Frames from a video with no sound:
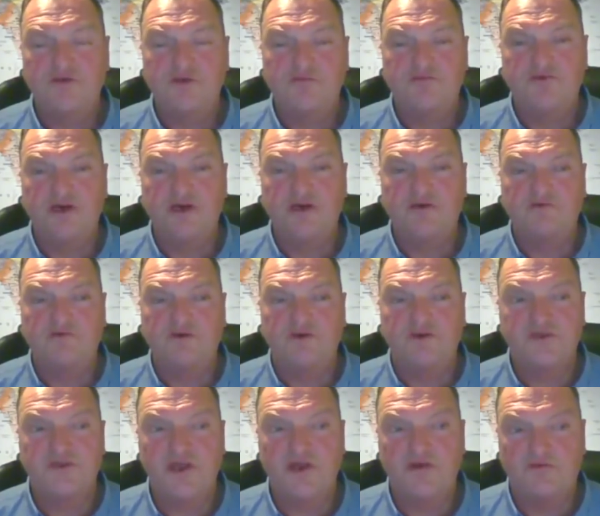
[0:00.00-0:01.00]
proud of
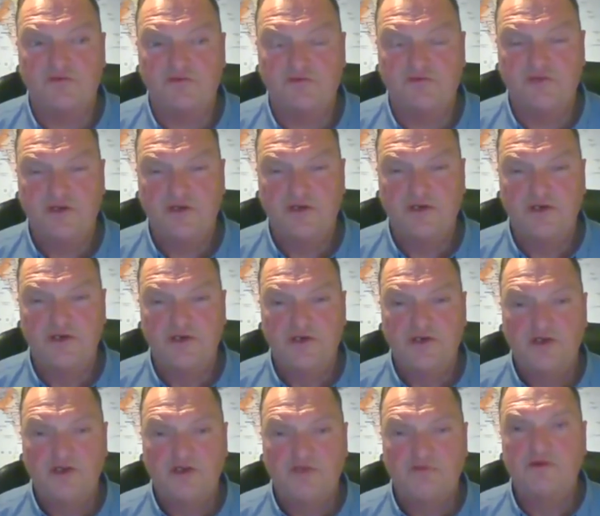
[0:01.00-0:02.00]
yourself
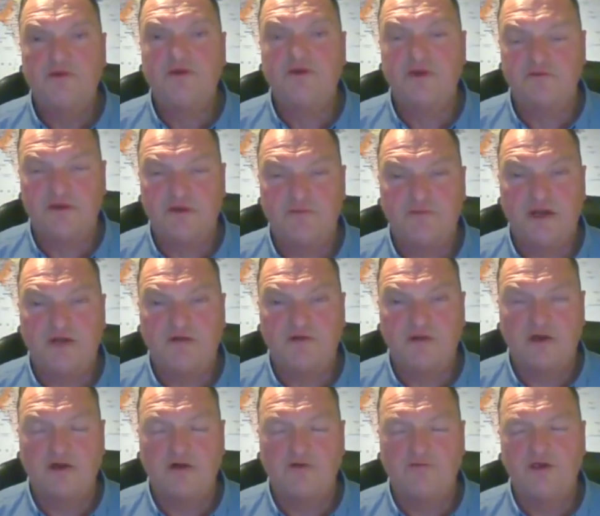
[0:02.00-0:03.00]
when you give up alcohol,